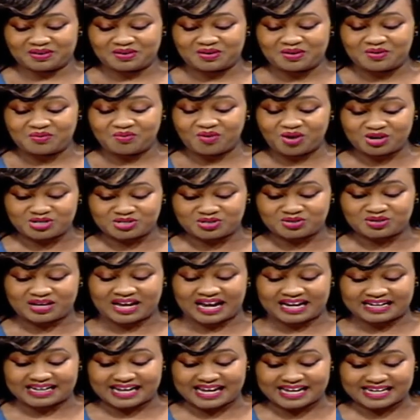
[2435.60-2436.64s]
Like what
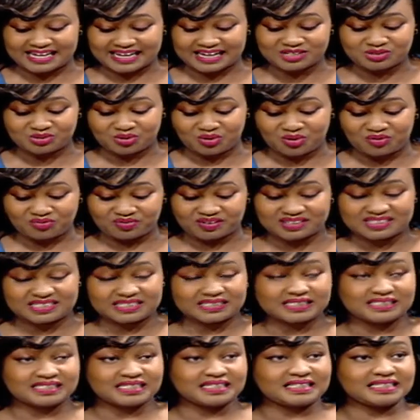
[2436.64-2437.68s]
can I get over
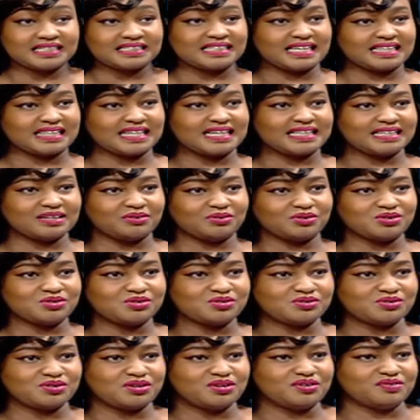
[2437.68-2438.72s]
seasickness? I think they want
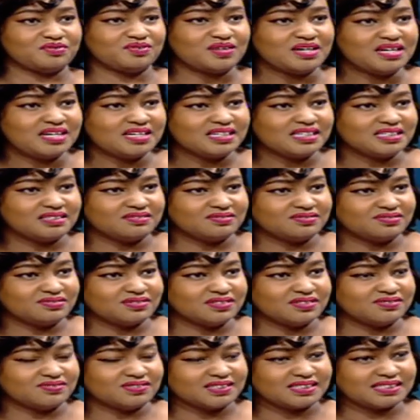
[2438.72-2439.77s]
to know if
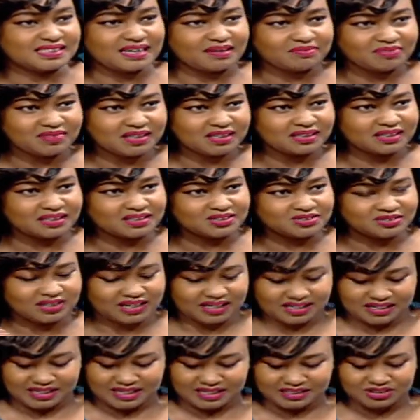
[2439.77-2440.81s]
it's something that you
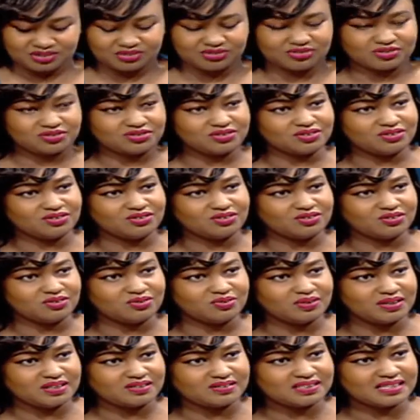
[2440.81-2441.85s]
can get used to. You know,
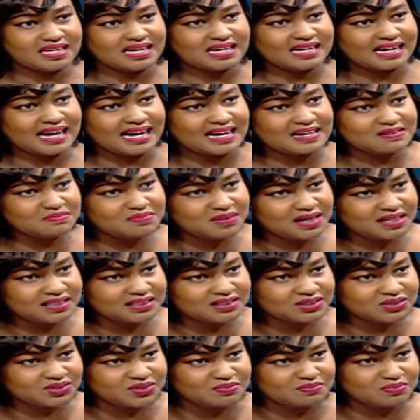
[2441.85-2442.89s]
when you say 9
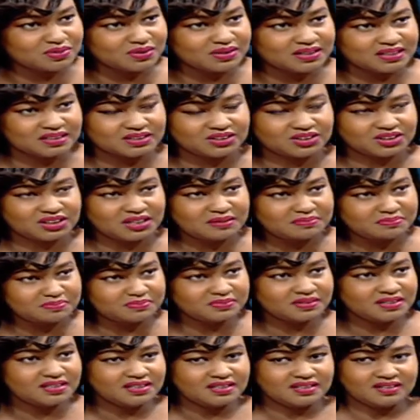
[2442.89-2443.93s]
months on board a ship,
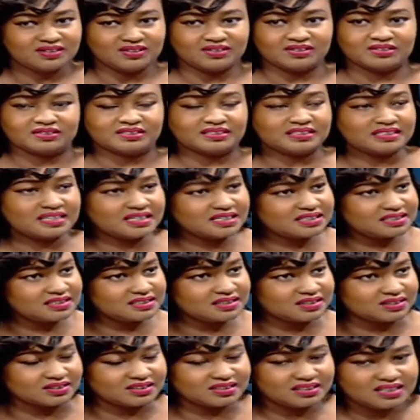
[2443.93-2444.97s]
or six
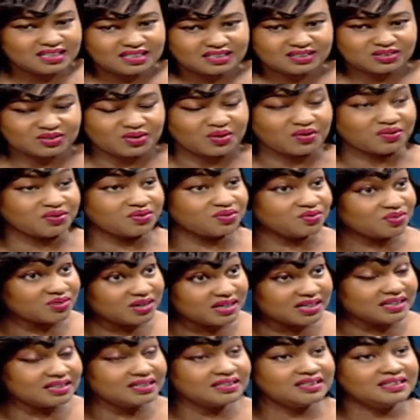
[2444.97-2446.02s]
or
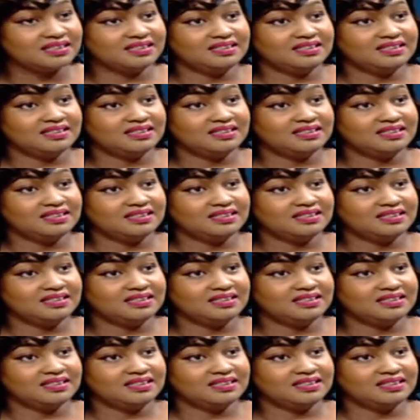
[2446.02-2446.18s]
three.